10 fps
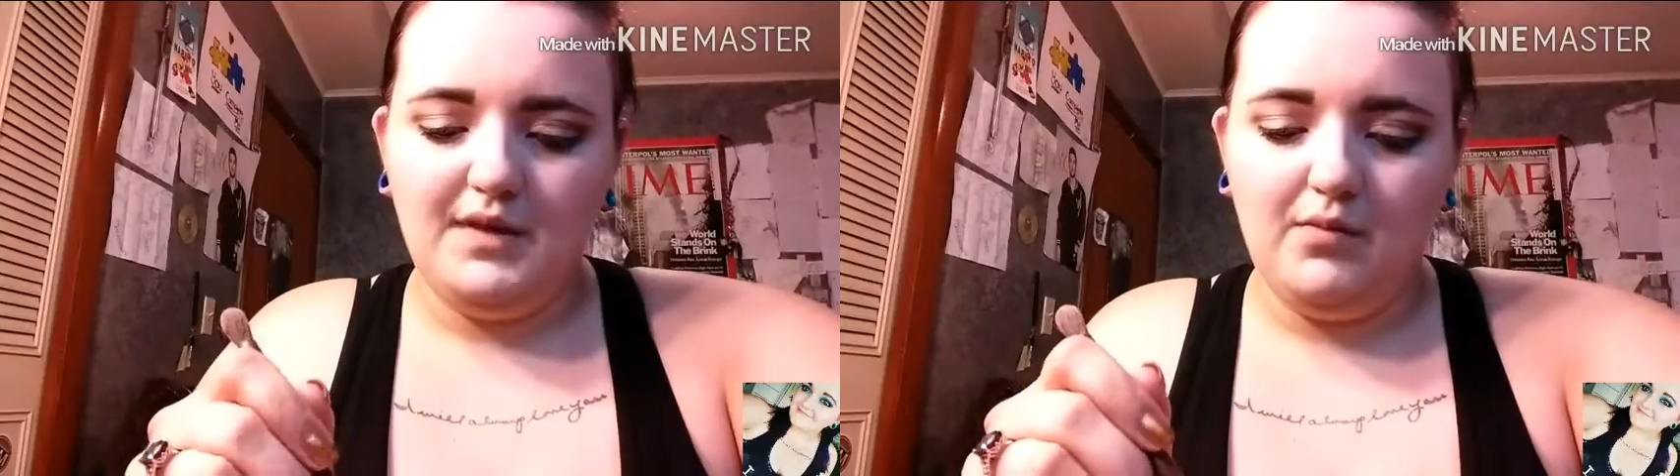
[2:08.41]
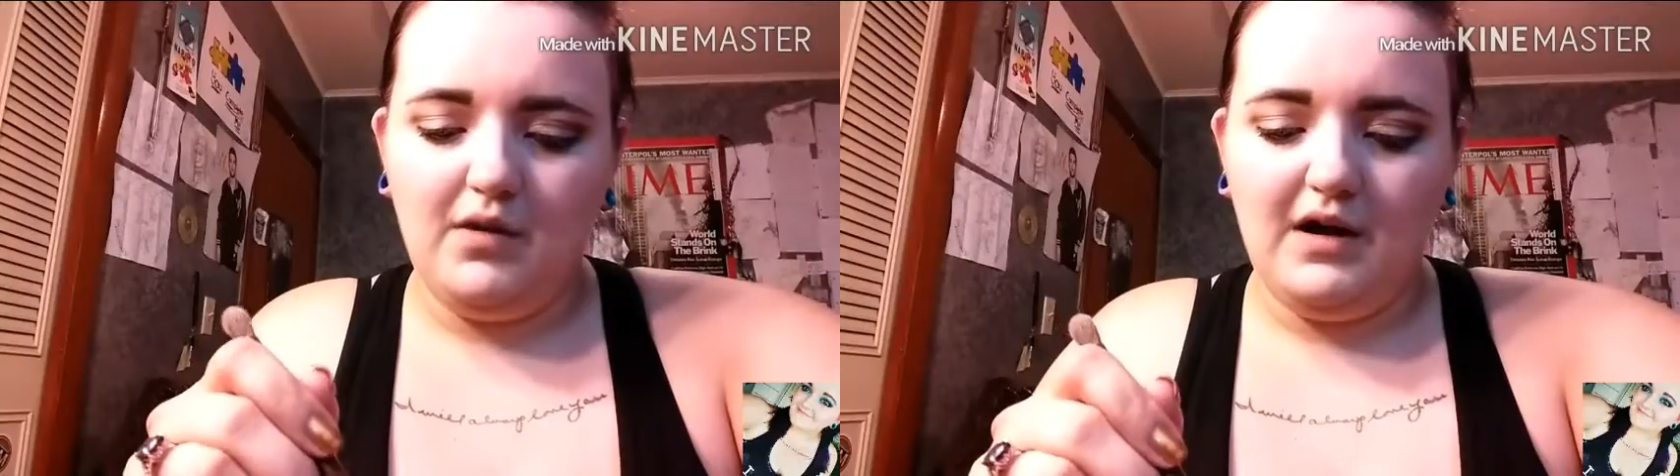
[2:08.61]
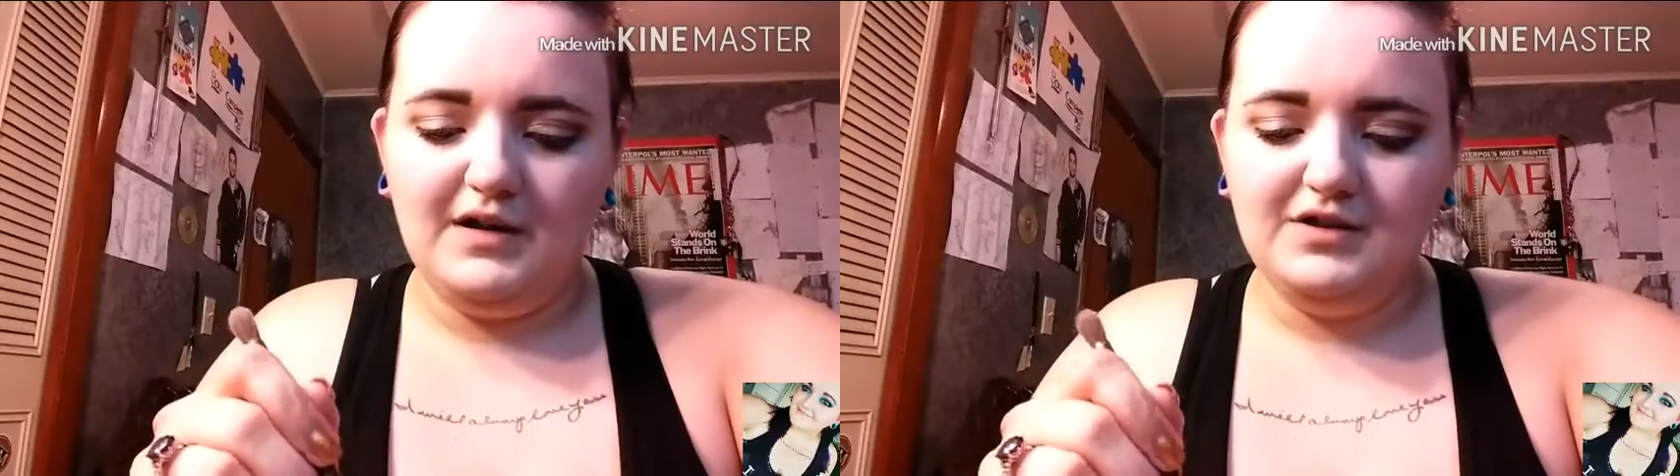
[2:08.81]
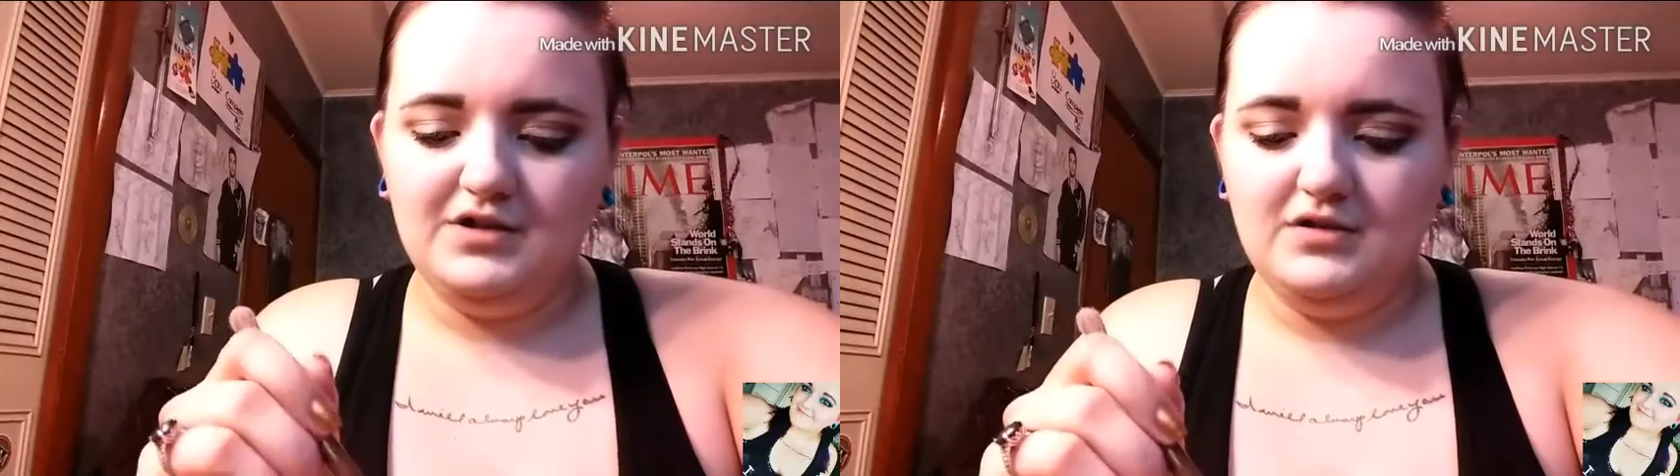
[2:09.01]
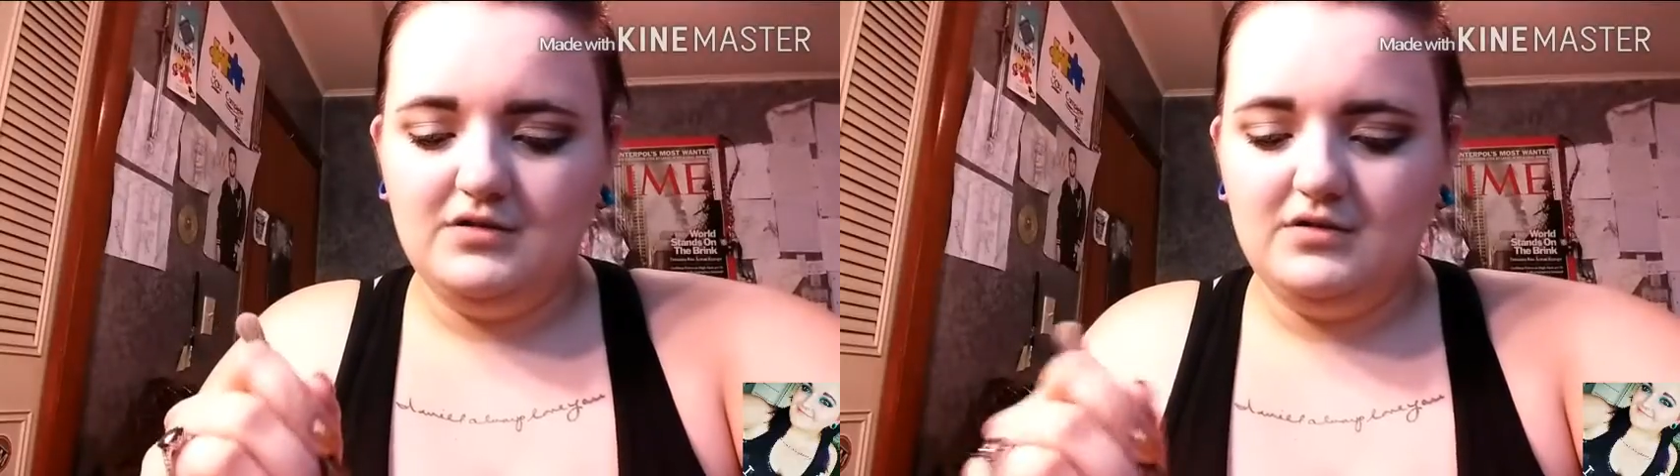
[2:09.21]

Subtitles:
the brush.